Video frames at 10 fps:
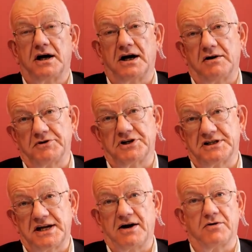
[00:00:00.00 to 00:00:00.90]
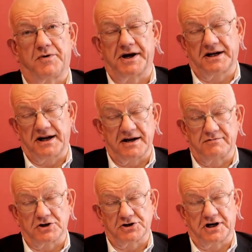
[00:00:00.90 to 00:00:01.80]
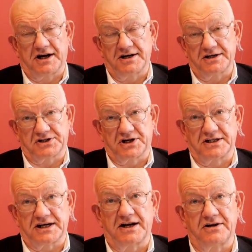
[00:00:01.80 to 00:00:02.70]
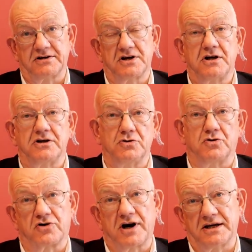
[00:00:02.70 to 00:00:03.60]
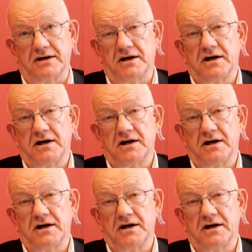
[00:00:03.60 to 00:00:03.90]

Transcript: which is now quite clearly a Russian client state, and Ukraine,